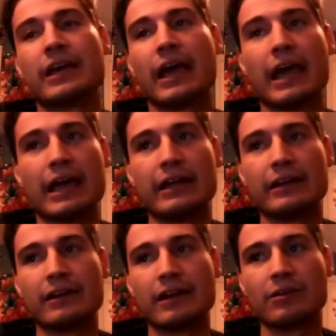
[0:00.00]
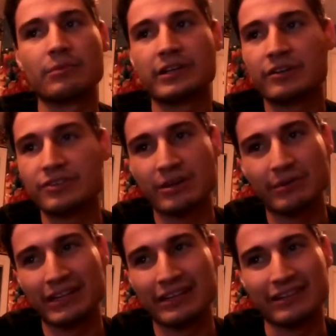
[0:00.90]
and I don't really understand
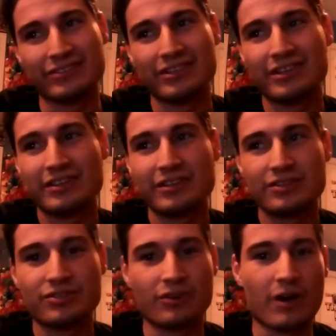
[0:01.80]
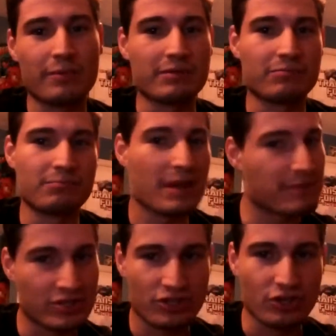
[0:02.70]
why that is. So, I mean,
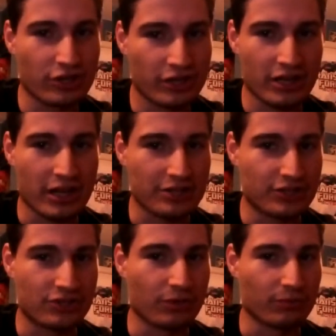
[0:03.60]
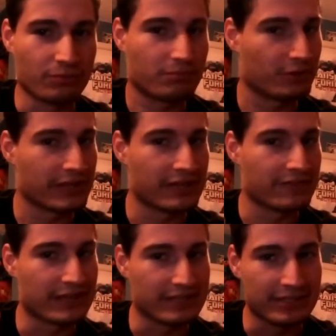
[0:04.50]
maybe it's good. I just don't
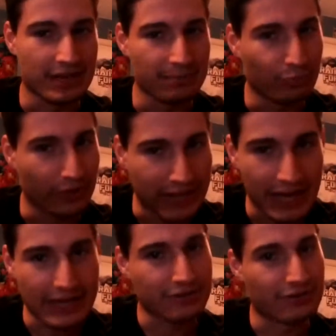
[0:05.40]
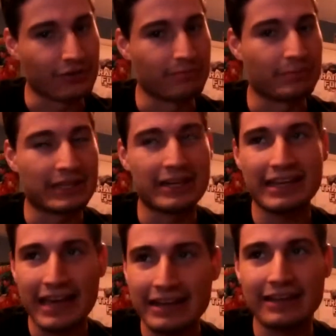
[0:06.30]
believe that it's 9.8 good. But then
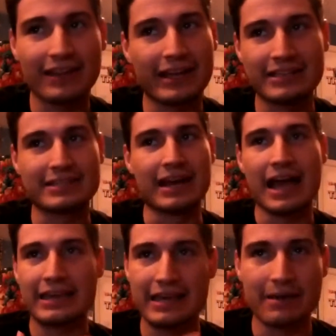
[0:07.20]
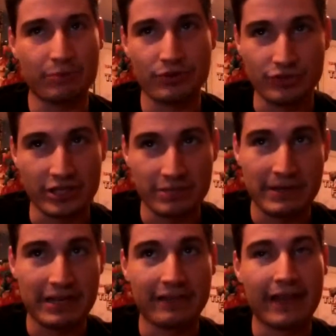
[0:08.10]
again, like I said, I can't personally
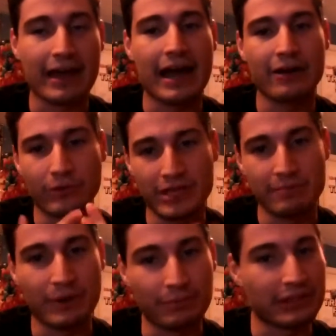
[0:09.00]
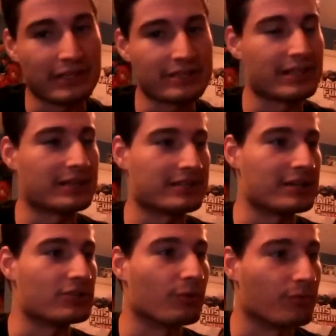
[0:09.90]
speak on that. I don't keep up with these things.
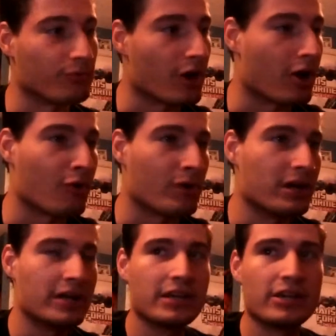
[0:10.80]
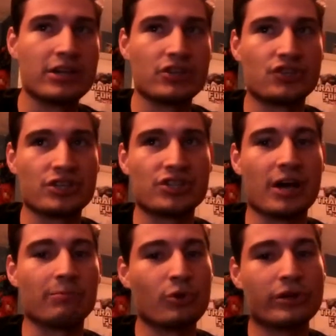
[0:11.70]
I don't know. It's just,
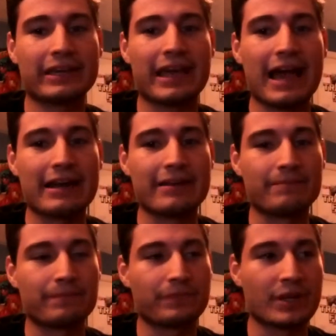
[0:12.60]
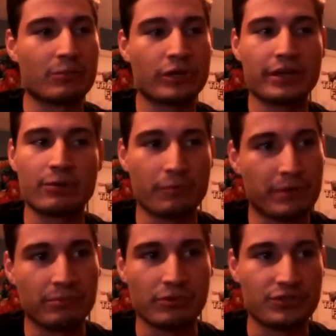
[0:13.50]
I'm looking at it. I'm looking at what
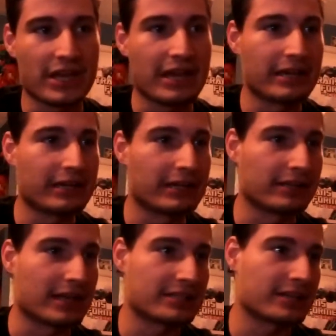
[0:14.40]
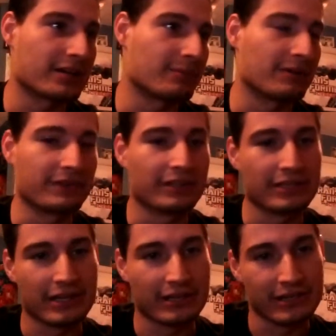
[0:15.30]
people are saying, and that's kind of my
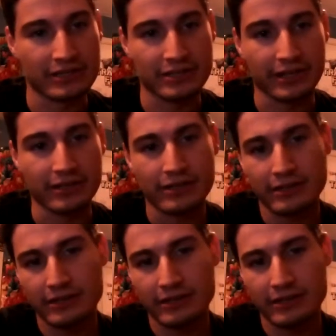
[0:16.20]
feelings on it. It's like,